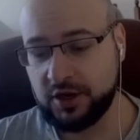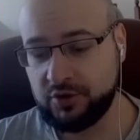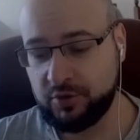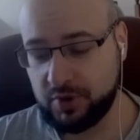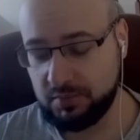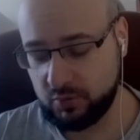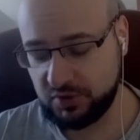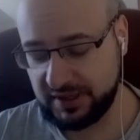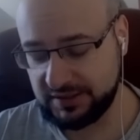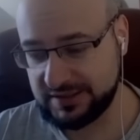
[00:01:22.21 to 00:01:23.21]
The problem
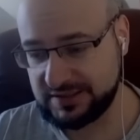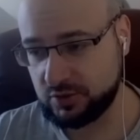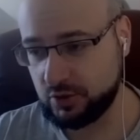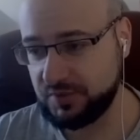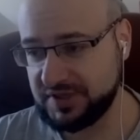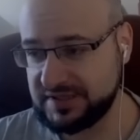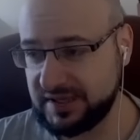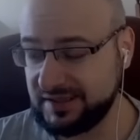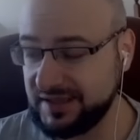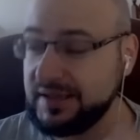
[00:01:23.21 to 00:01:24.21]
with Lightning Storm is
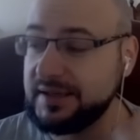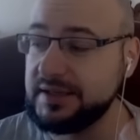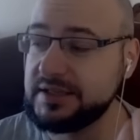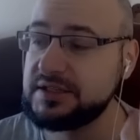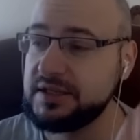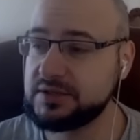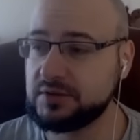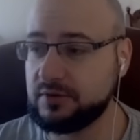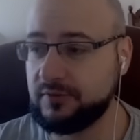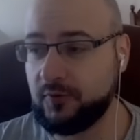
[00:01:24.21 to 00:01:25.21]
that in this
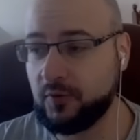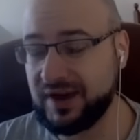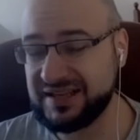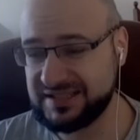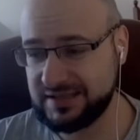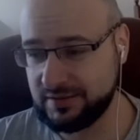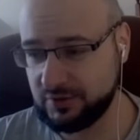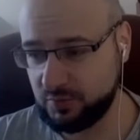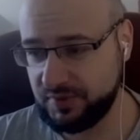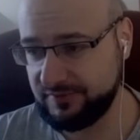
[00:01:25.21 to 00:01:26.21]
season, for a skill
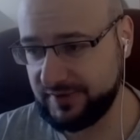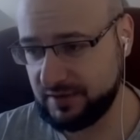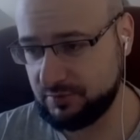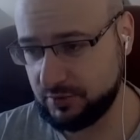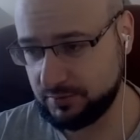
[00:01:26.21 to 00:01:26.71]
to be viable,